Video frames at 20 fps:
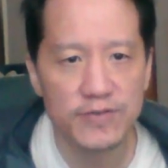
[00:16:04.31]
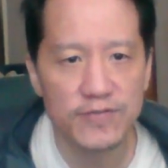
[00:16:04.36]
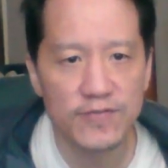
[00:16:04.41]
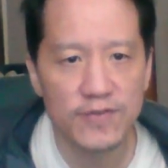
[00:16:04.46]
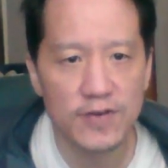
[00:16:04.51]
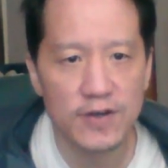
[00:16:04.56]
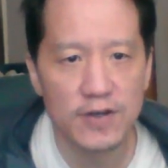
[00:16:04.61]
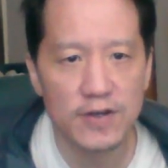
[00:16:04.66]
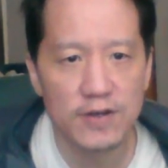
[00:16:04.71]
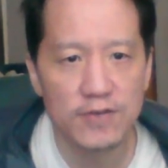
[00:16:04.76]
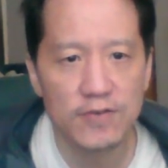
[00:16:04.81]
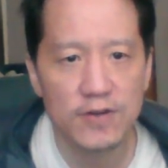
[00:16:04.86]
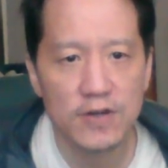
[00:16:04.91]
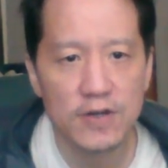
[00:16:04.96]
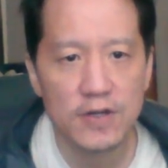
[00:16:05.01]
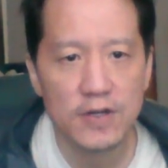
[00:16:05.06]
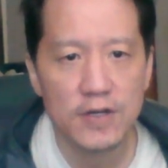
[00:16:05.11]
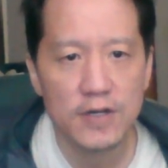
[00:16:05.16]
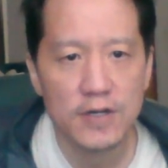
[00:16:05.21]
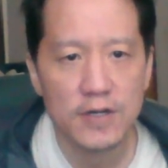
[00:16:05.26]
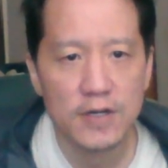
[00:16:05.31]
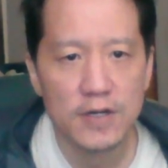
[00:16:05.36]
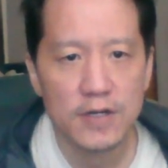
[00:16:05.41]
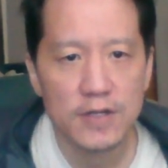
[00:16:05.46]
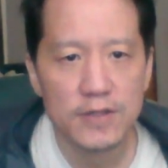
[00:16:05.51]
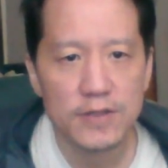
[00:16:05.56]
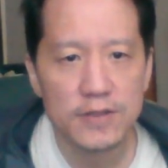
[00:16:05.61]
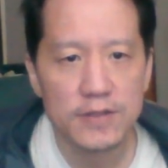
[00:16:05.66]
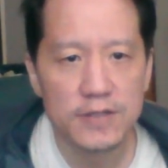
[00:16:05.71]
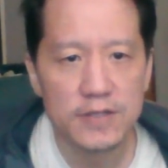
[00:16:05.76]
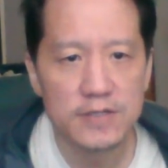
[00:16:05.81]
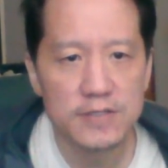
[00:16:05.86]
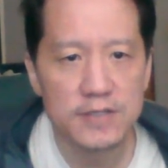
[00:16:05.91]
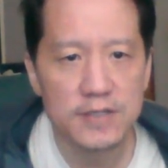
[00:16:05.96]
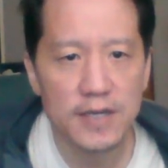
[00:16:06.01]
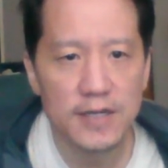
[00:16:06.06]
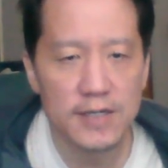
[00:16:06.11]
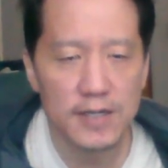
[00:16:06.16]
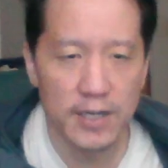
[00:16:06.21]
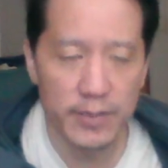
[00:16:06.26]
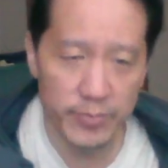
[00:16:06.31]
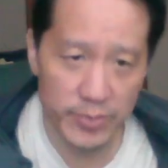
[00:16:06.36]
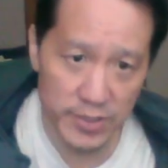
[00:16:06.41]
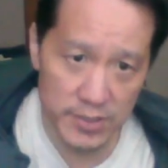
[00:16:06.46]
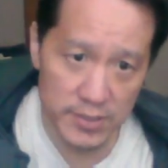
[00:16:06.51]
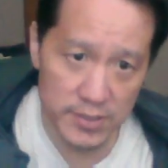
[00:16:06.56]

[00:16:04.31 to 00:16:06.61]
a 5. This cannot be